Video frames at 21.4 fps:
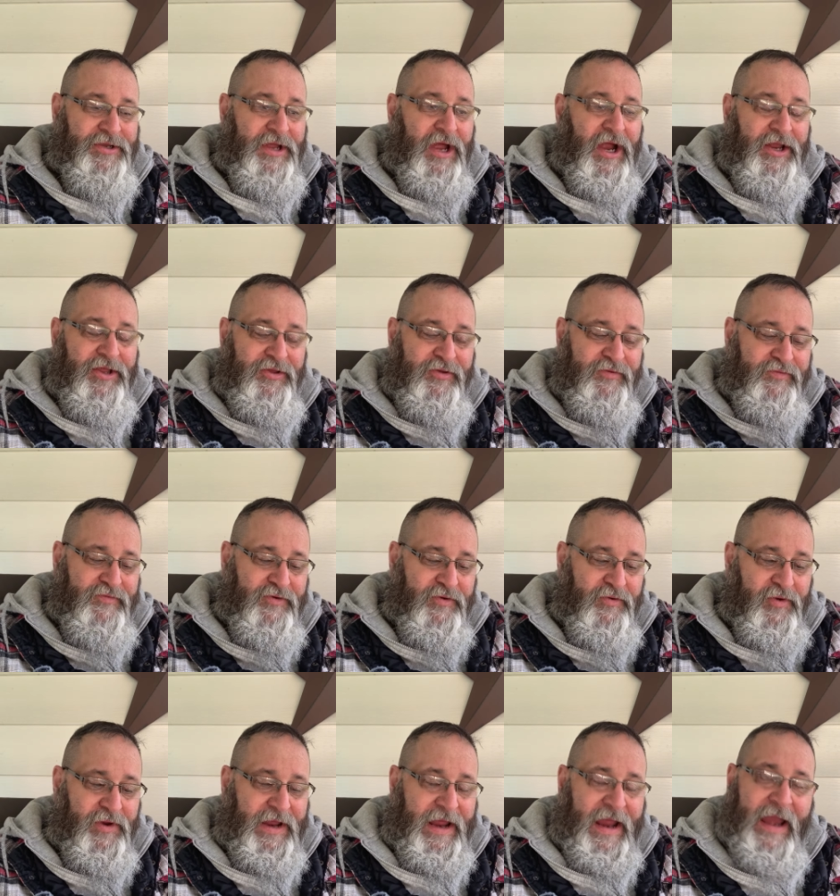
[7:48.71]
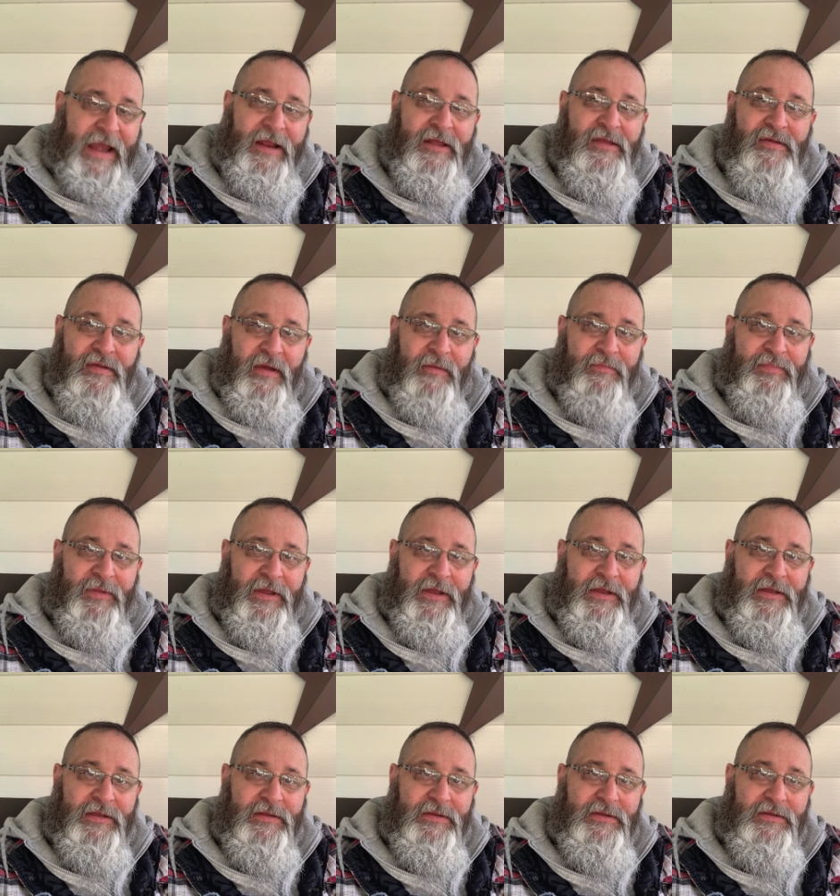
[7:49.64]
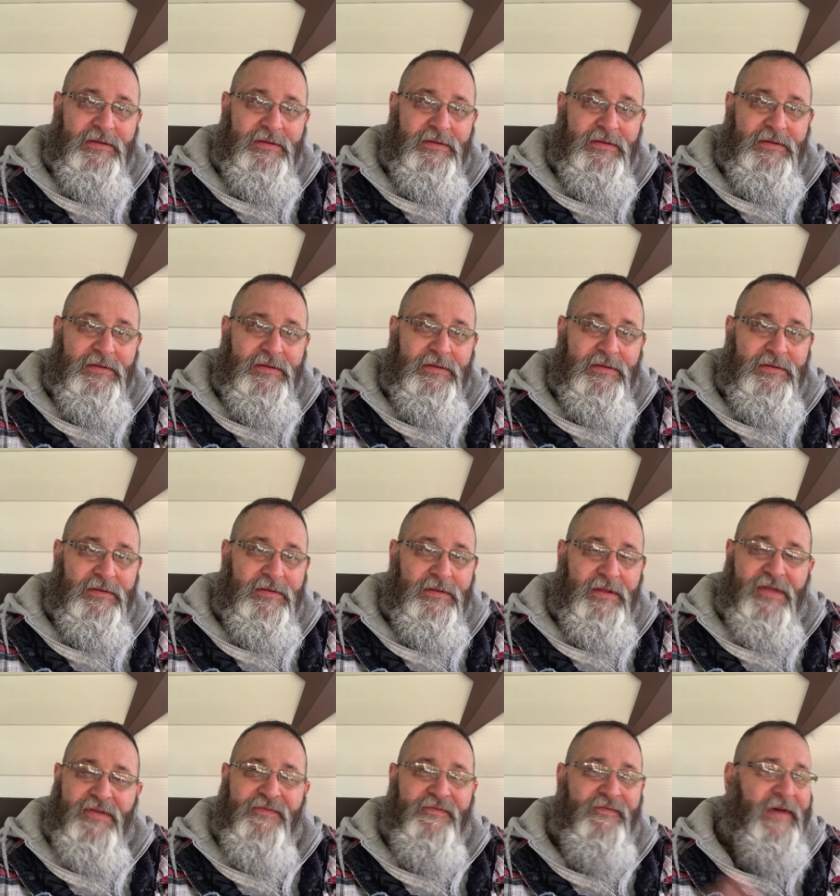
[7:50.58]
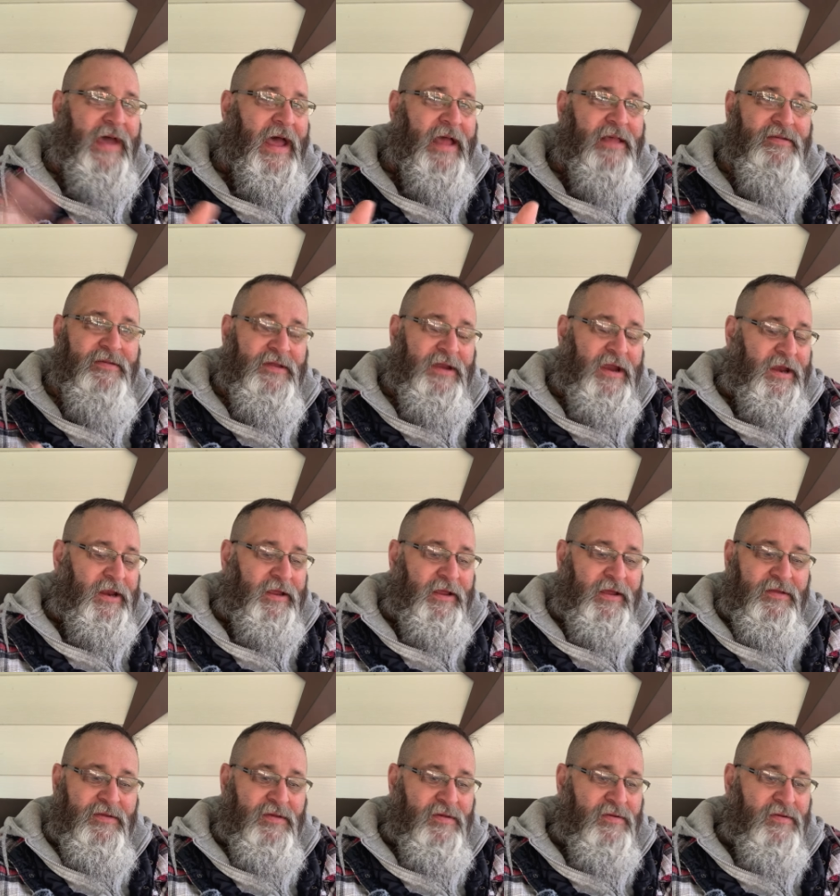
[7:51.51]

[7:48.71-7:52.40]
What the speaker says: done and you've created something, it's fascinating.